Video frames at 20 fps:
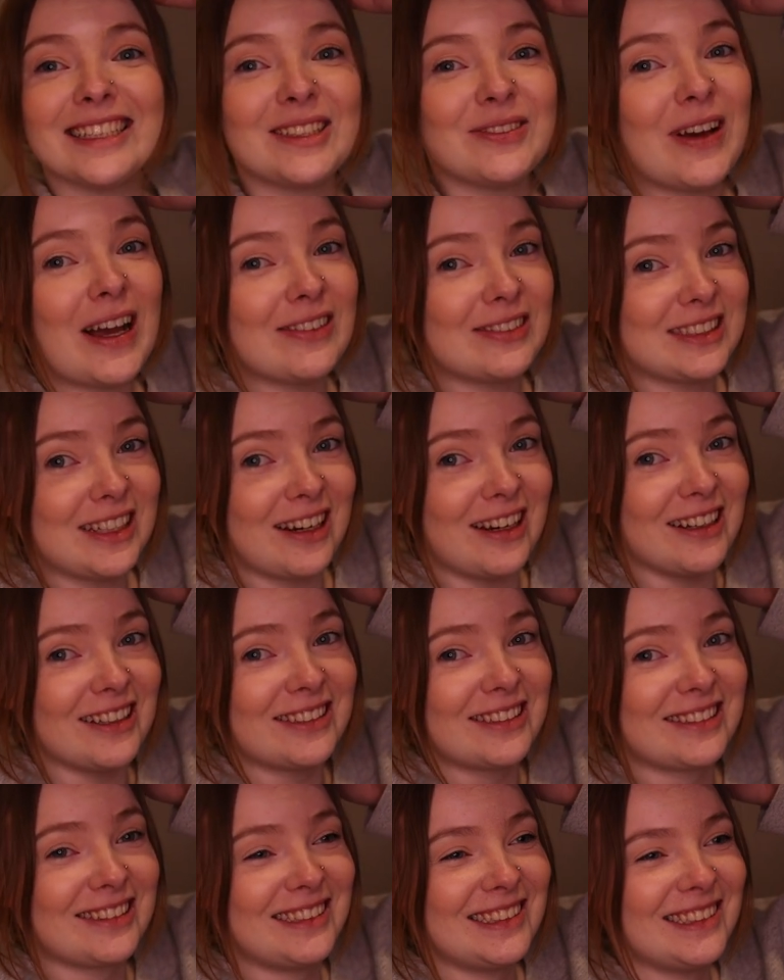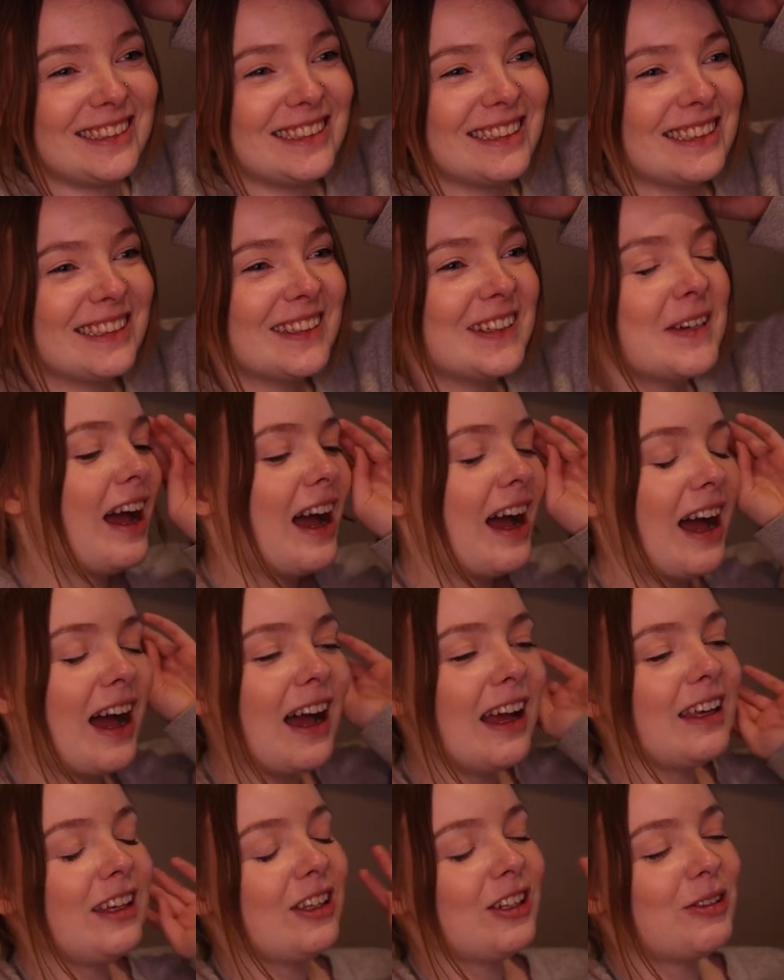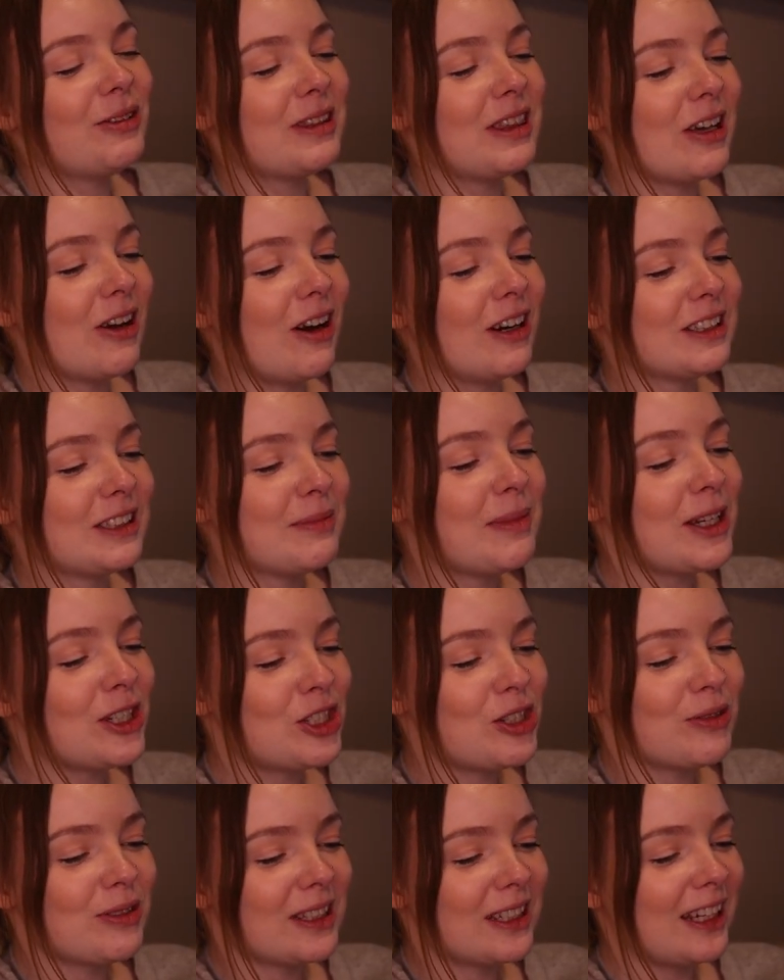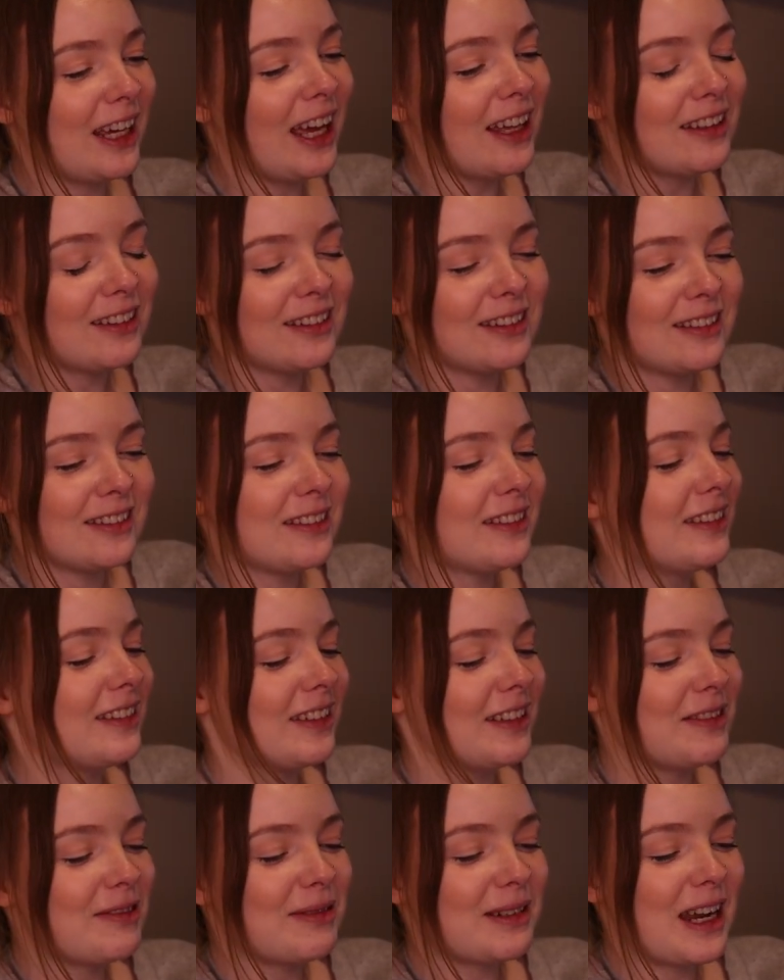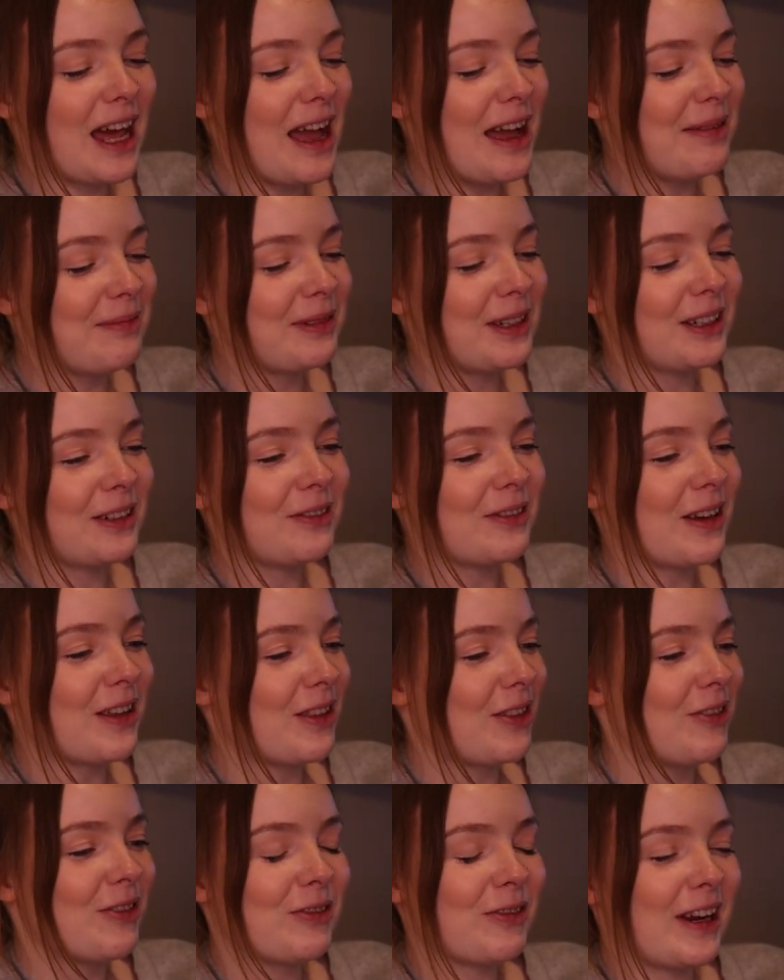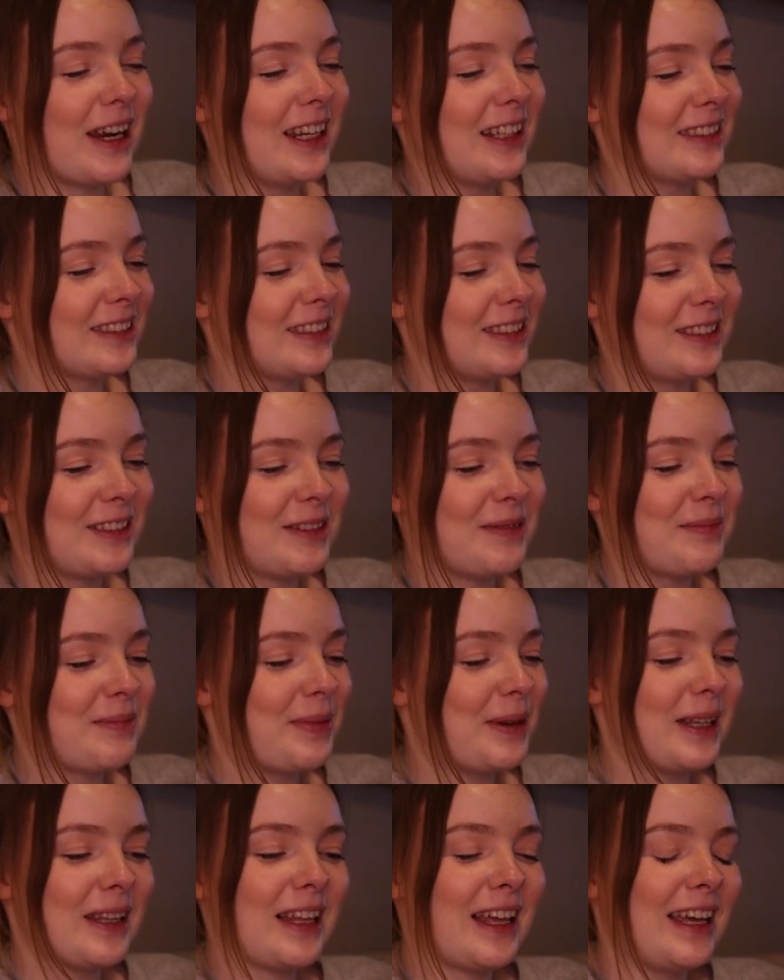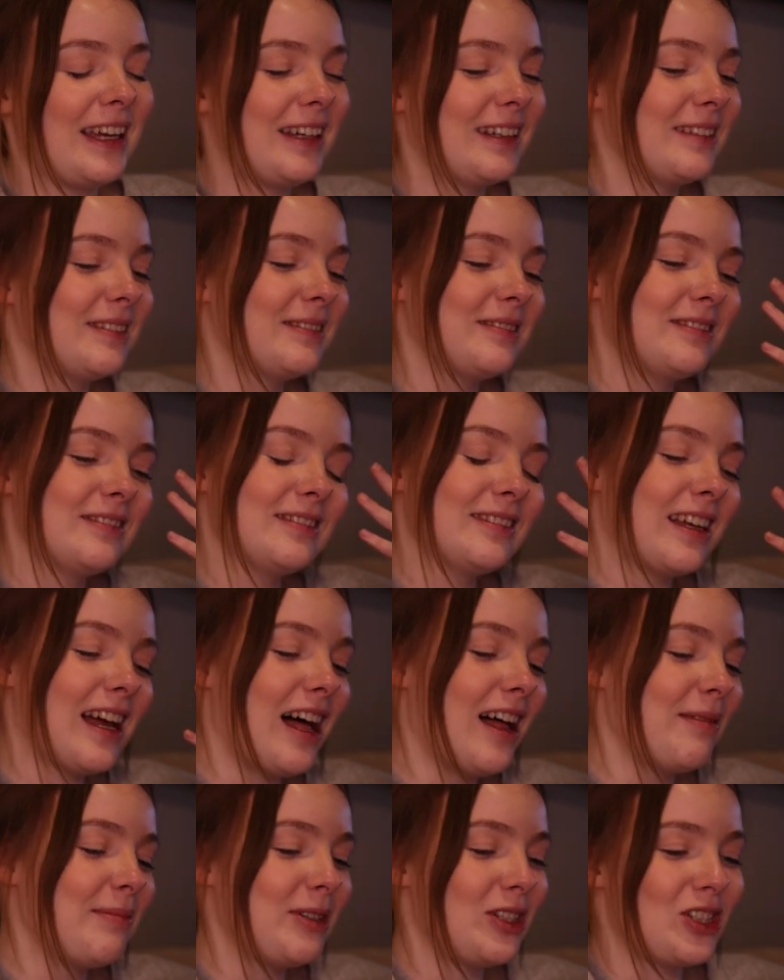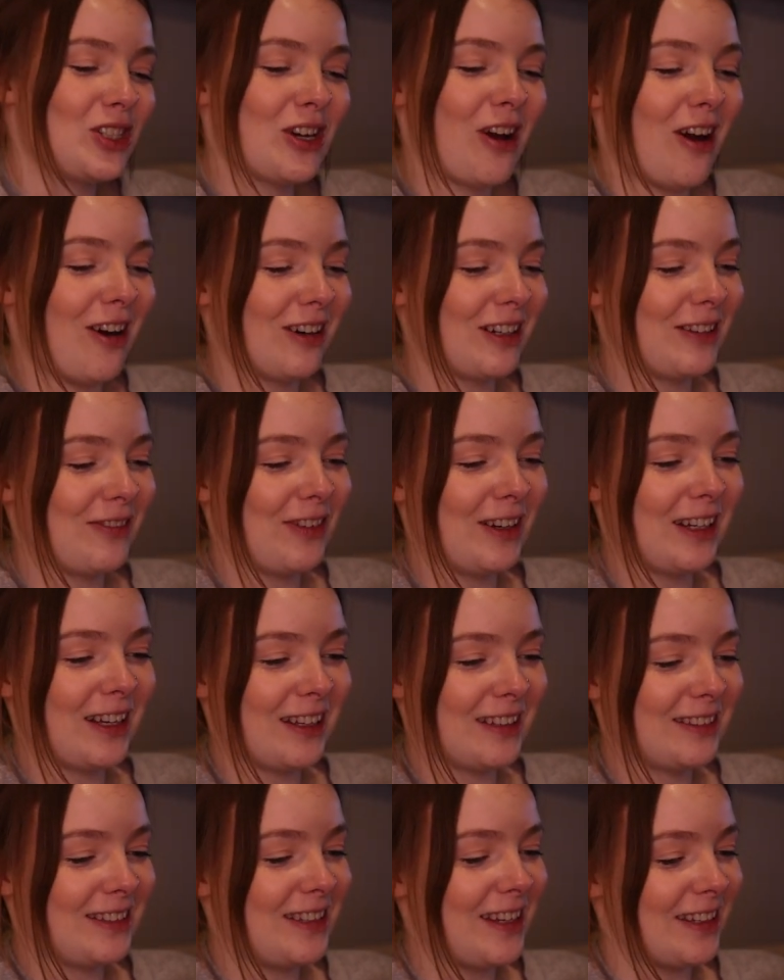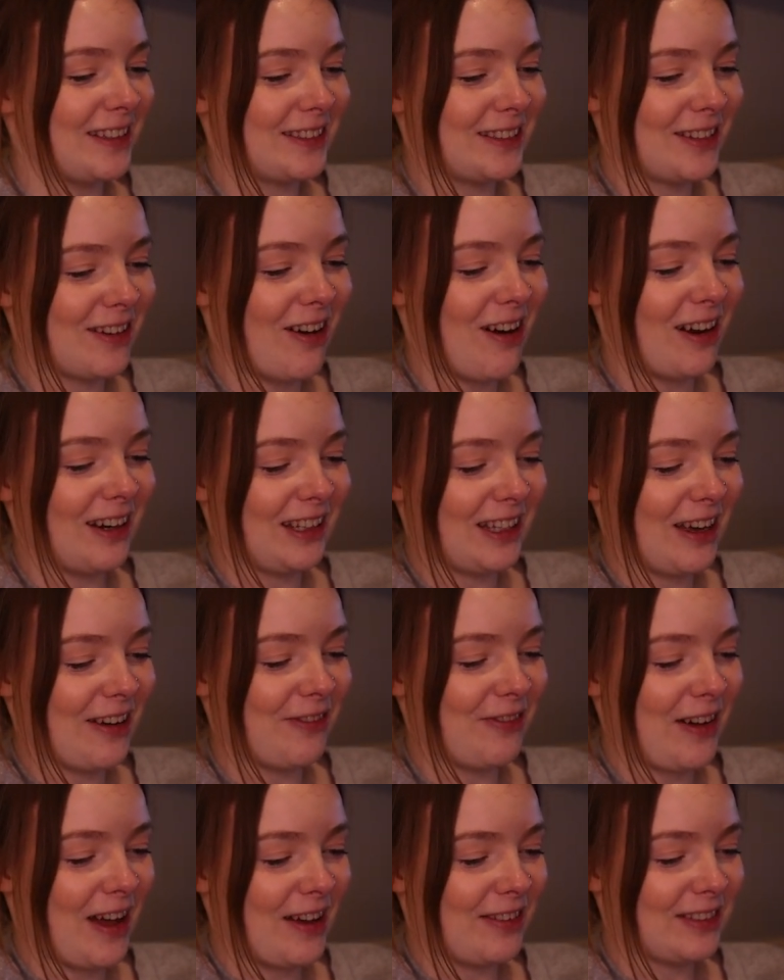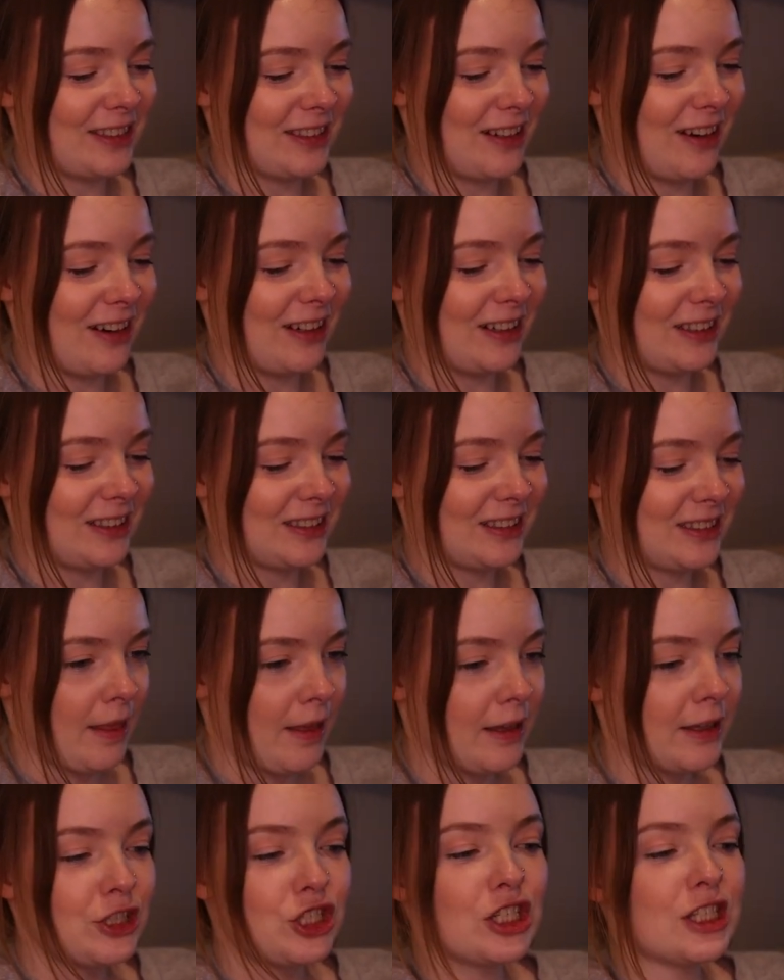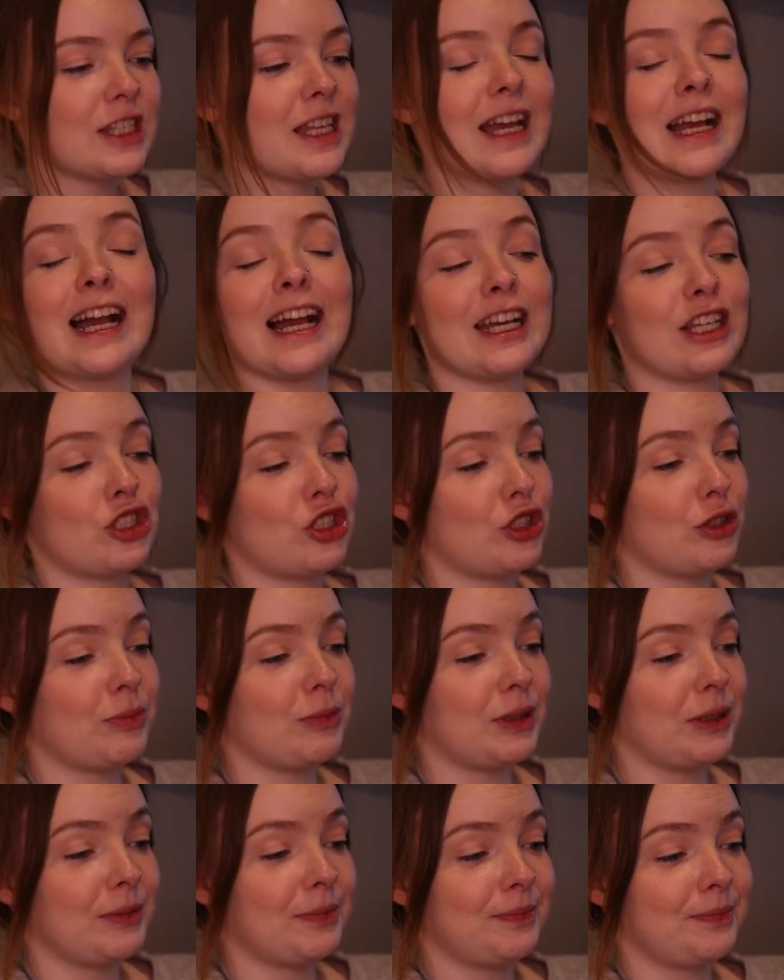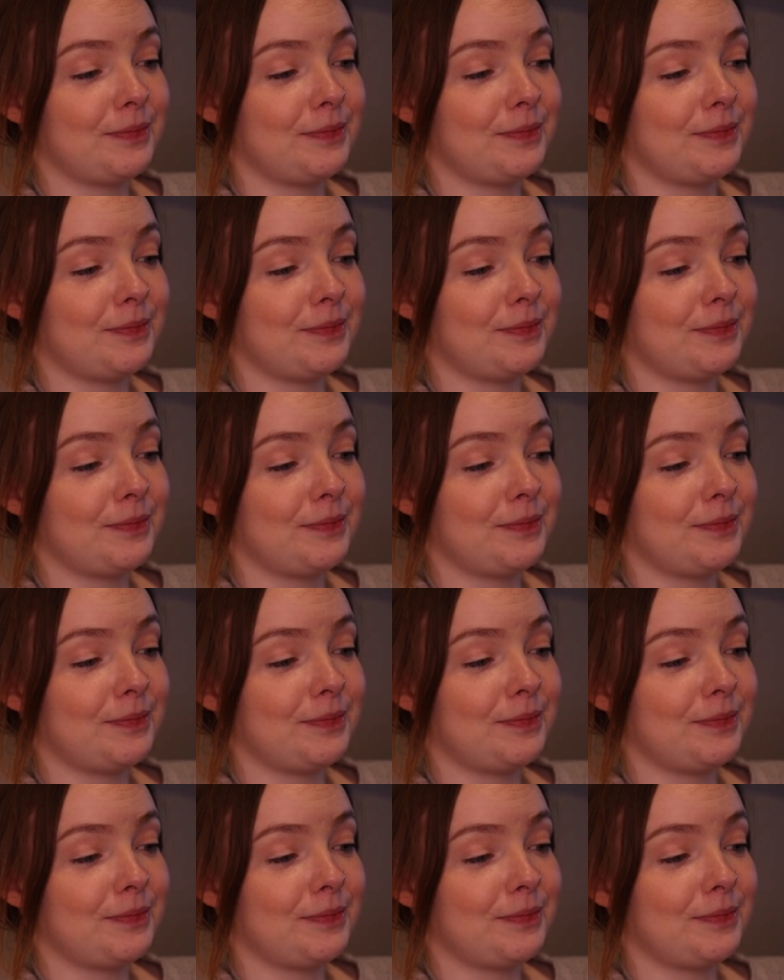Five stars. You know what, there are some issues in it, but I'm gonna run through the rating system, but, like, I'll be shocked if it does not get five stars. Just like I assumed.